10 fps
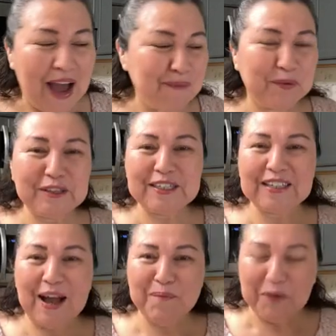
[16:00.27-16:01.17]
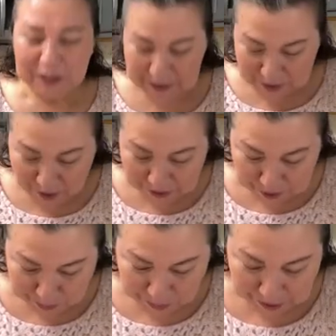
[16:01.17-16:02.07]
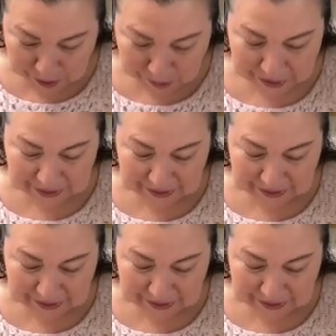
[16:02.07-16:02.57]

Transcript: I put this on this pretty dress,